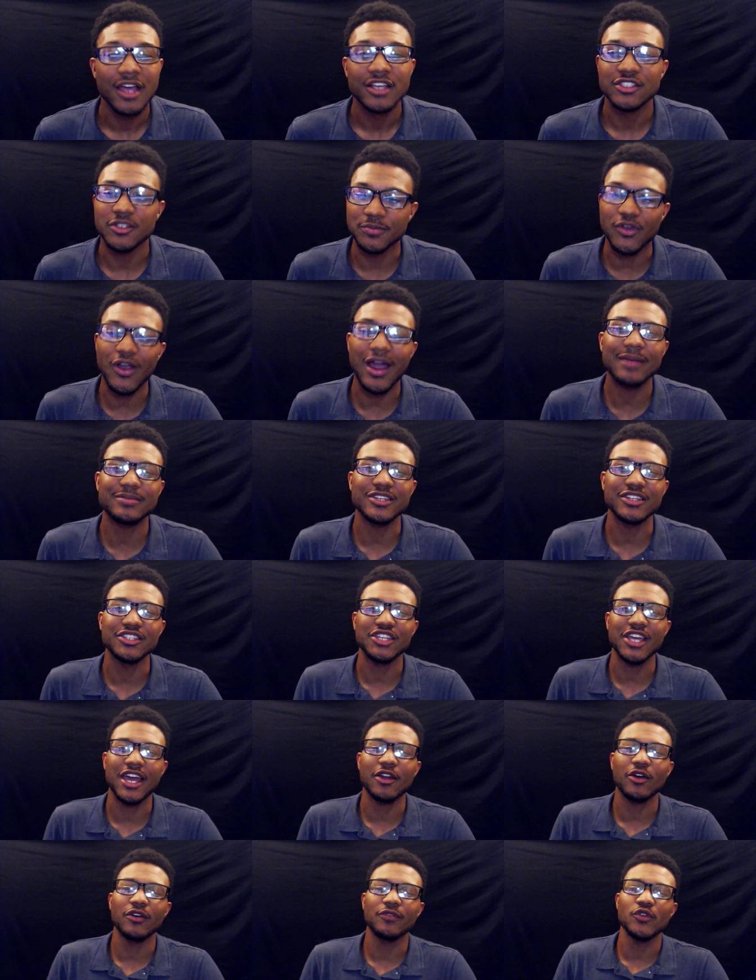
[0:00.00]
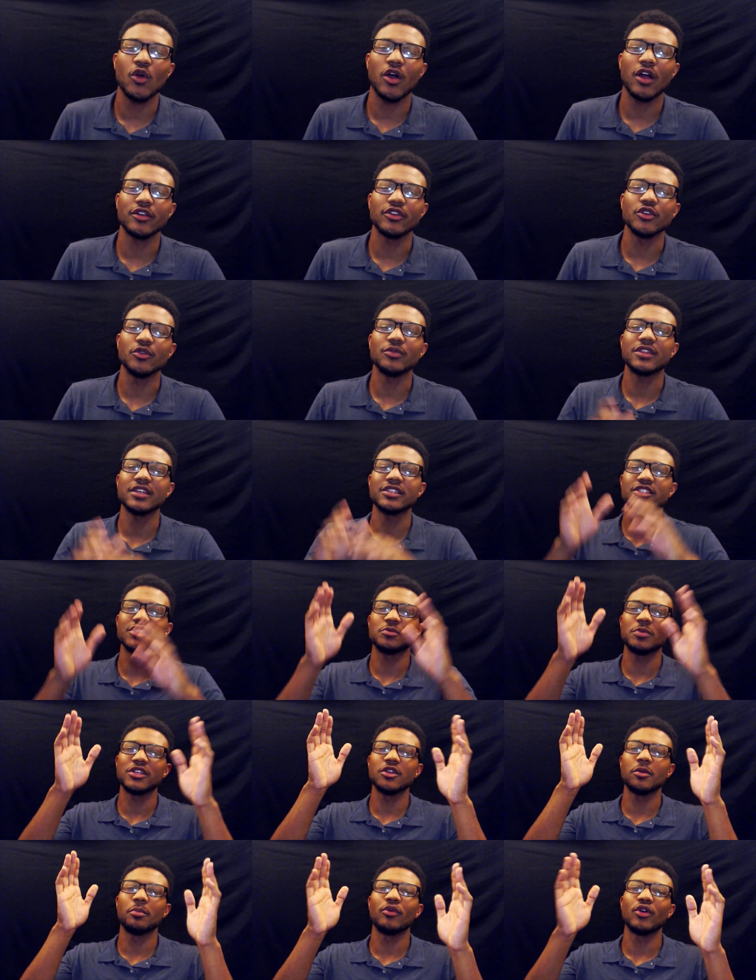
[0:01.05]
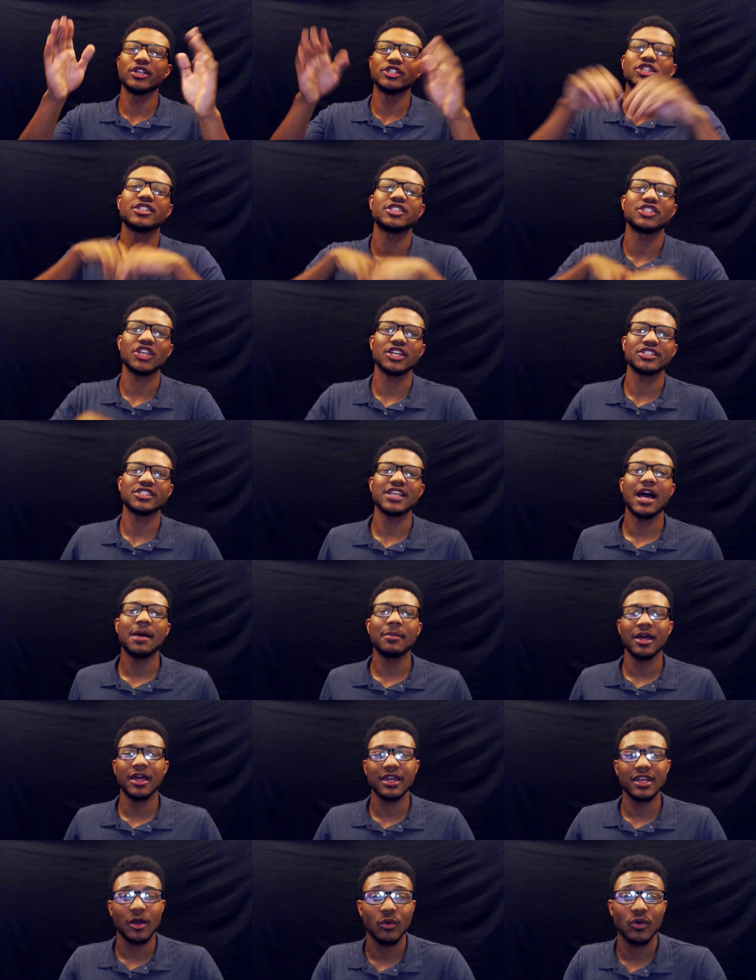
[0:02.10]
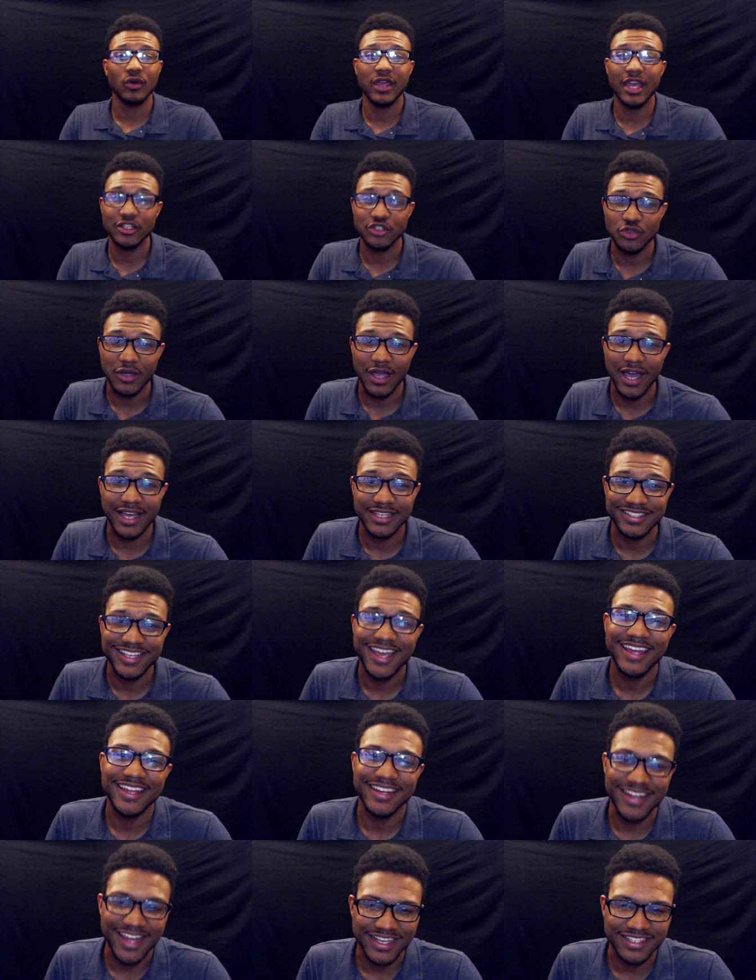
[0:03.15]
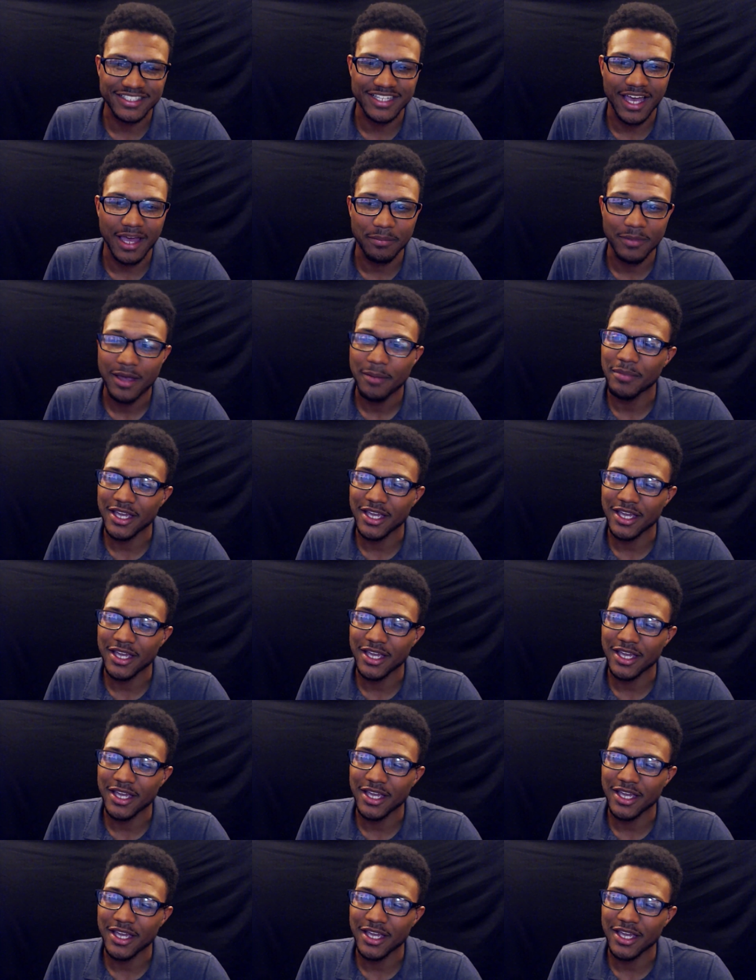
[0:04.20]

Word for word: Subscribe to the channel if you are new. This has been your boy Just J Sama, and I will catch you guys next time.